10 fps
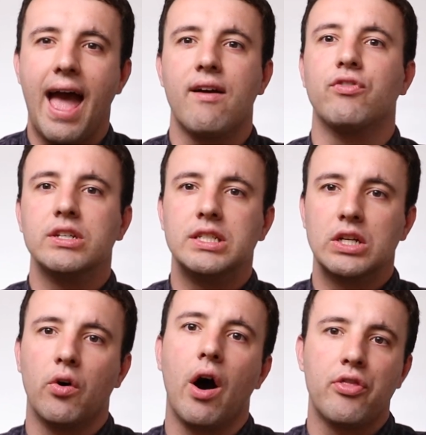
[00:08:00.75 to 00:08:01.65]
every
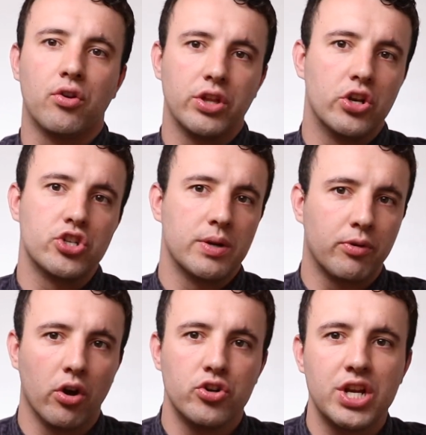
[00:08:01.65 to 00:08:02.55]
single other leadership
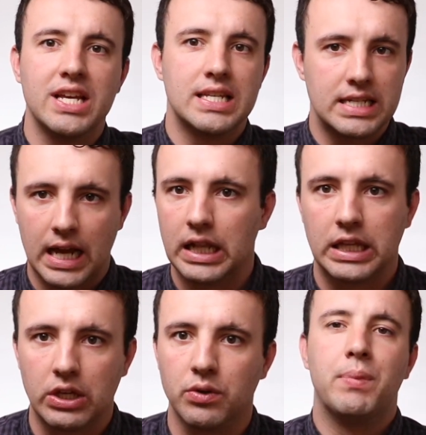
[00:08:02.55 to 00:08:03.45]
coach isn't
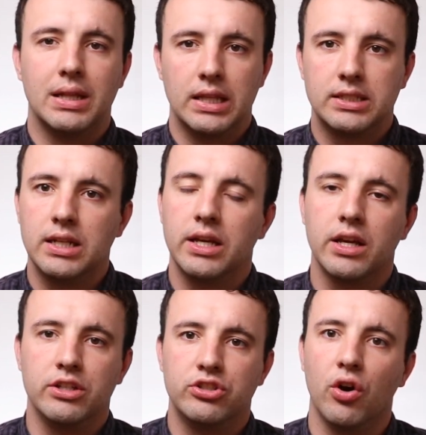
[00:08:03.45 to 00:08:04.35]
telling you. But
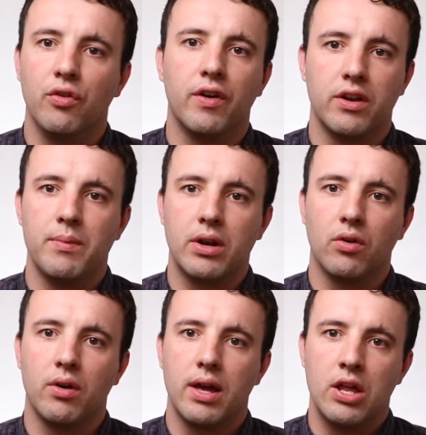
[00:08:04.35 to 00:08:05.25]
listening is so
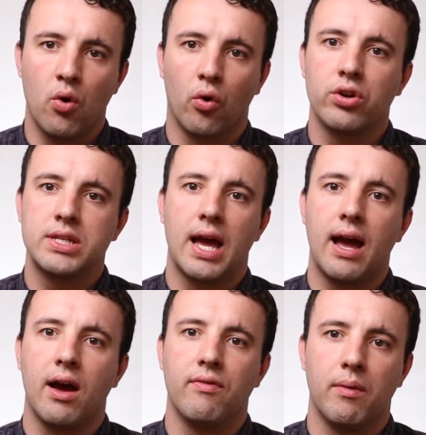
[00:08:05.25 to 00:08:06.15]
fundamental. In order to
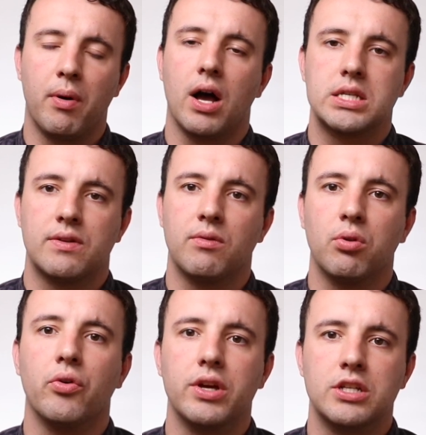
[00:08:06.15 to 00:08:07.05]
have a positive
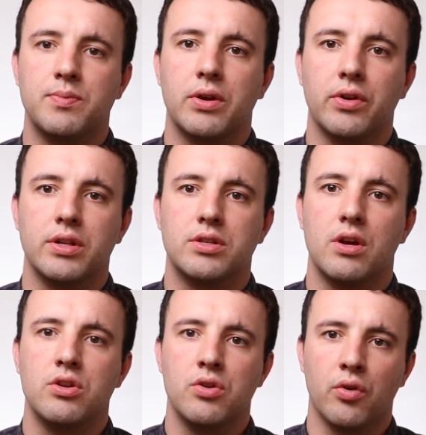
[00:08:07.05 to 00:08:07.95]
employee experience,
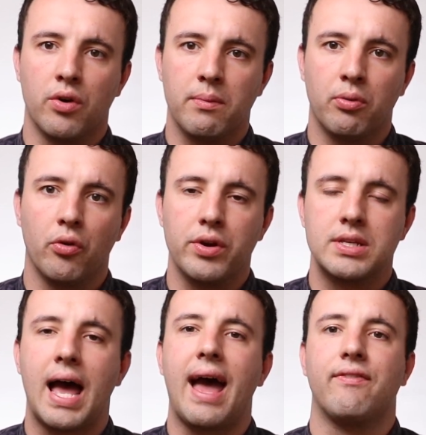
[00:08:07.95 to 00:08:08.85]
your employees
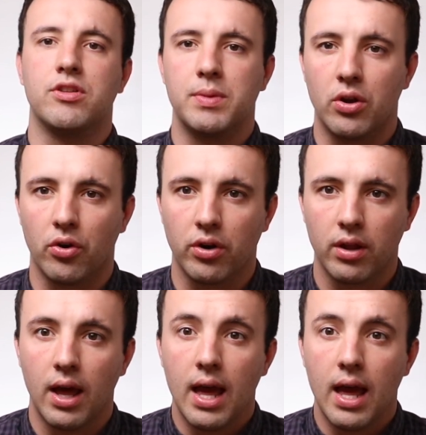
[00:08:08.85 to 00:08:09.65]
have to be heard.